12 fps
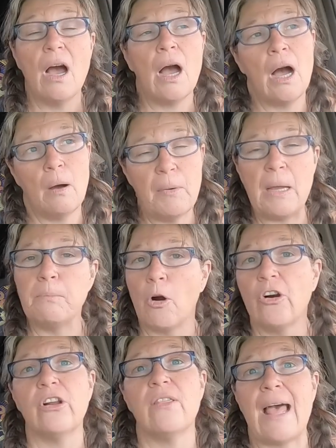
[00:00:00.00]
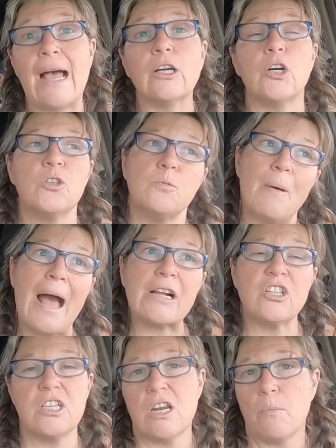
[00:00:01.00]
Um, and part of that goes back
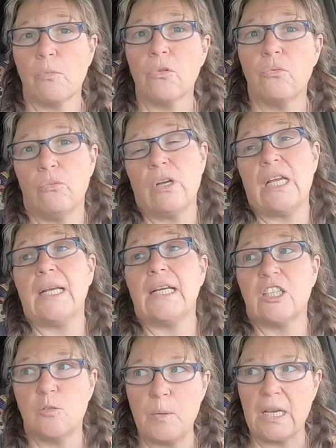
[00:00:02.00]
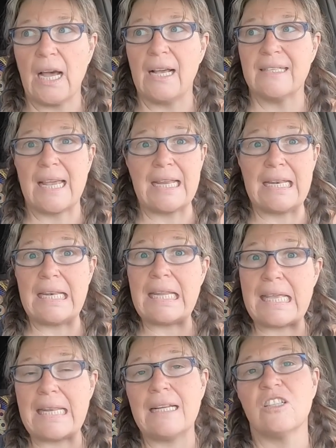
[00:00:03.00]
to number three. It's because I
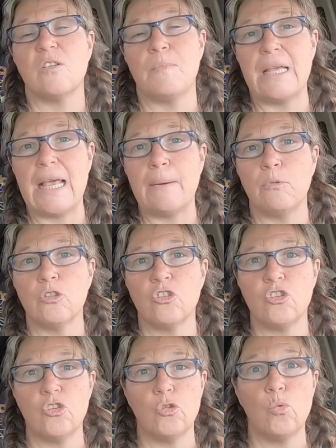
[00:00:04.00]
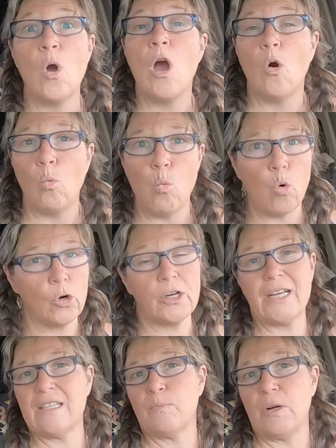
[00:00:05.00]
need it to be able to
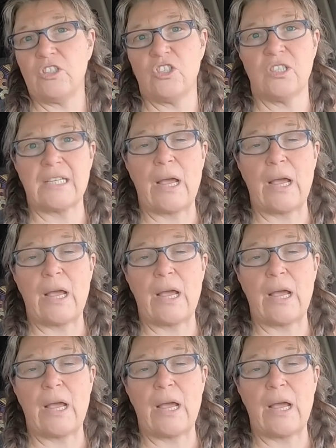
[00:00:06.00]
work as much as